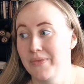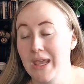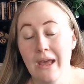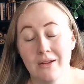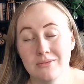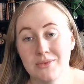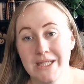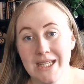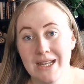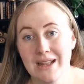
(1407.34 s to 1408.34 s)
yeah, we
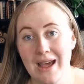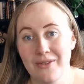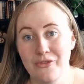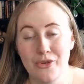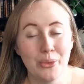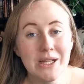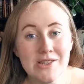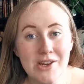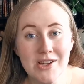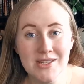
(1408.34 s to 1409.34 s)
needed that for
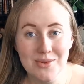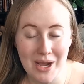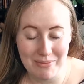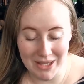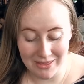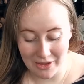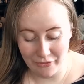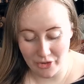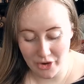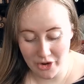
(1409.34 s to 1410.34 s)
winter, so I made that
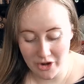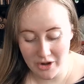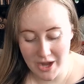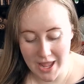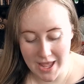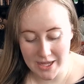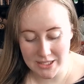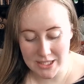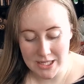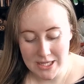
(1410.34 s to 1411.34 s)
for her,
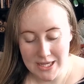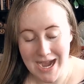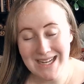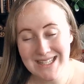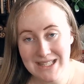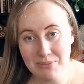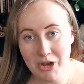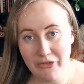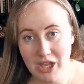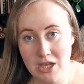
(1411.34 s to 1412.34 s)
and I did some
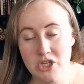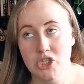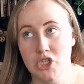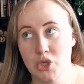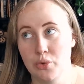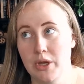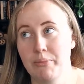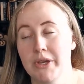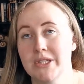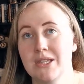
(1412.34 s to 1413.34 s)
modifications to it
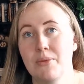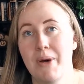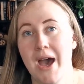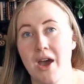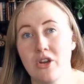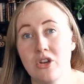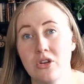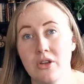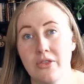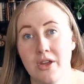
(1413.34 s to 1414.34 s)
because in the
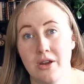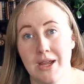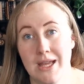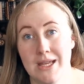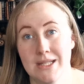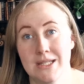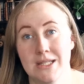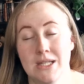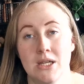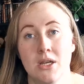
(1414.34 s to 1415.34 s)
pattern there
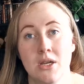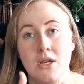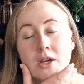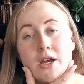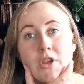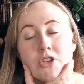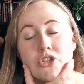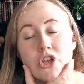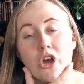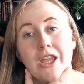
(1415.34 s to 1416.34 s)
is a
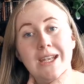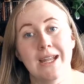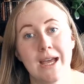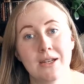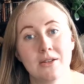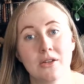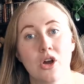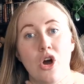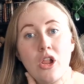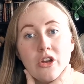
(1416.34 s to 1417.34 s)
stockinette
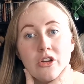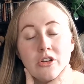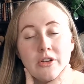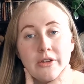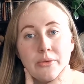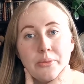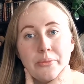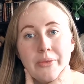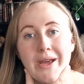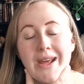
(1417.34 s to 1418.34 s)
collar,
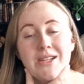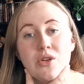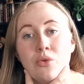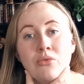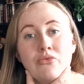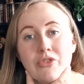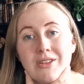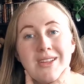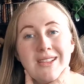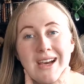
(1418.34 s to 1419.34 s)
and I don't
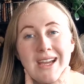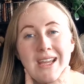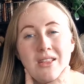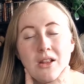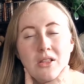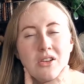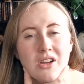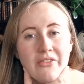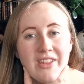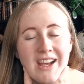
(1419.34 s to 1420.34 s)
really like the look
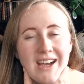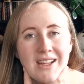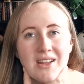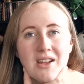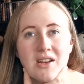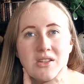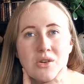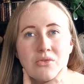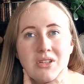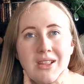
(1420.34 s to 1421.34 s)
of that, and I
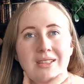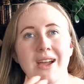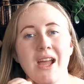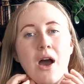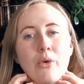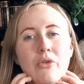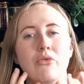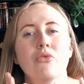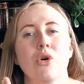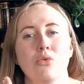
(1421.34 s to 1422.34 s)
don't really like how it
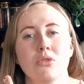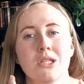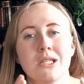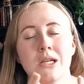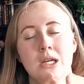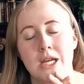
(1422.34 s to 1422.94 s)
rolls.